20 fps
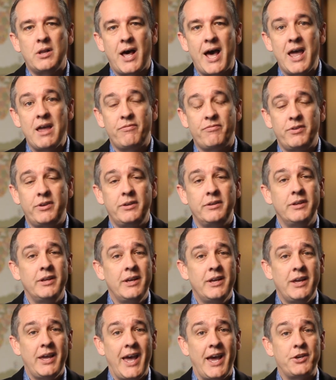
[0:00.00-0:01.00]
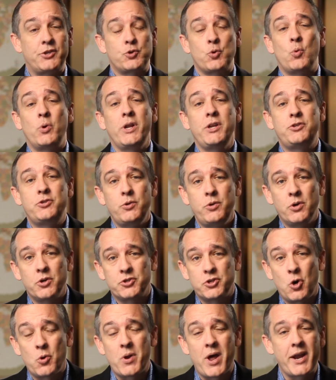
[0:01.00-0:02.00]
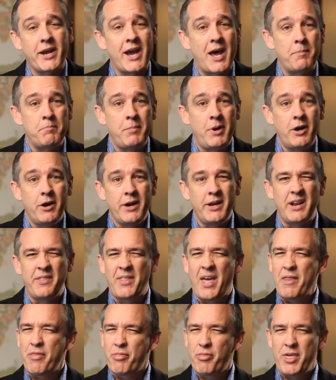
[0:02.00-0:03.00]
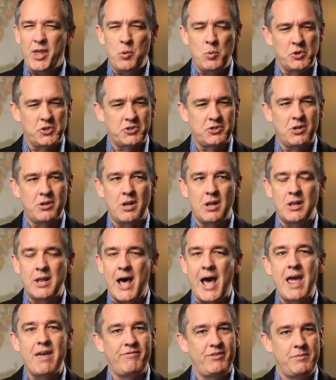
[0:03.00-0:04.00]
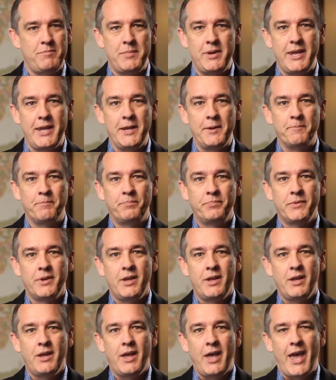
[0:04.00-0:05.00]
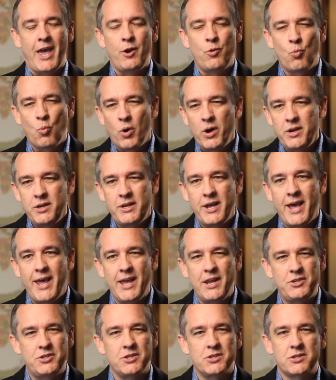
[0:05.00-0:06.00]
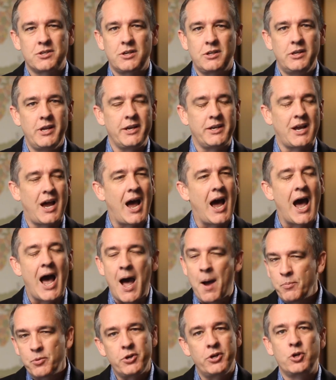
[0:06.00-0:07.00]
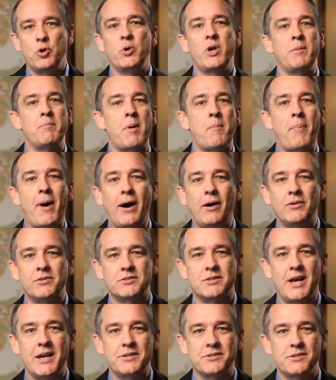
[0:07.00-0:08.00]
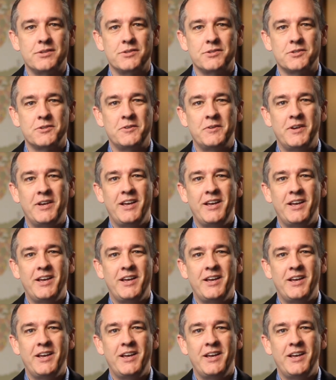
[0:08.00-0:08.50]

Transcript: life, and at 22 years old I got married, and that thing was still alive in me. And one day it just clicked, I'm going to go get my pilot's license.